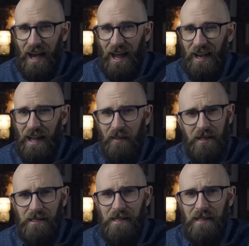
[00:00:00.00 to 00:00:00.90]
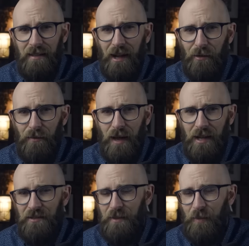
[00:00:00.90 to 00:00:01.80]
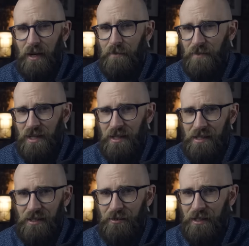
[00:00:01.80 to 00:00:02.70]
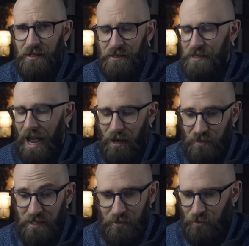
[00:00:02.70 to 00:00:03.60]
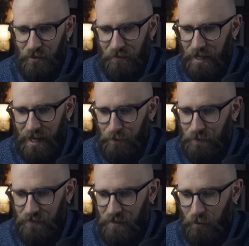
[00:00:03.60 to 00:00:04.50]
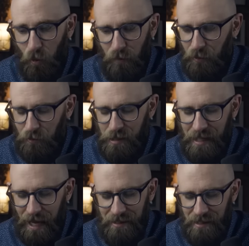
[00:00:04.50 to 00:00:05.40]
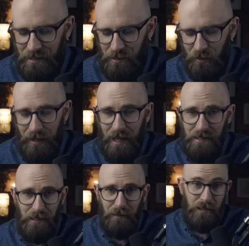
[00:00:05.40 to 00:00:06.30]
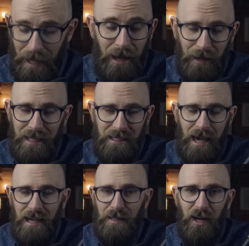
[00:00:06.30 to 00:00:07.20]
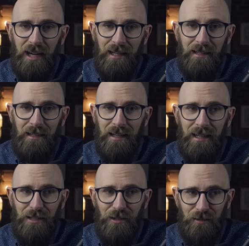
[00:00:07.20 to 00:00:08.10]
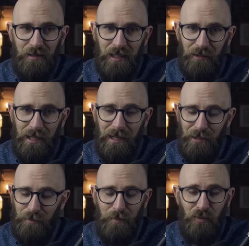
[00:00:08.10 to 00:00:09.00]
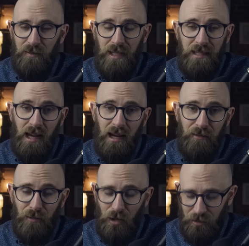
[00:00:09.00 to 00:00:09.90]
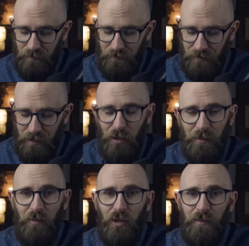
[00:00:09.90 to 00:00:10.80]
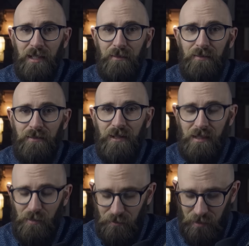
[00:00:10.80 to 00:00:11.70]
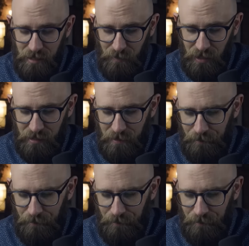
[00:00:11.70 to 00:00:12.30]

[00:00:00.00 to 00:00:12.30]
and now they're seeking their revenge by murder and outing all of their awful skeletons and all that stuff. That, at least that is my initial theory. It could be proved entirely wrong. It probably will be, because I'm not very smart.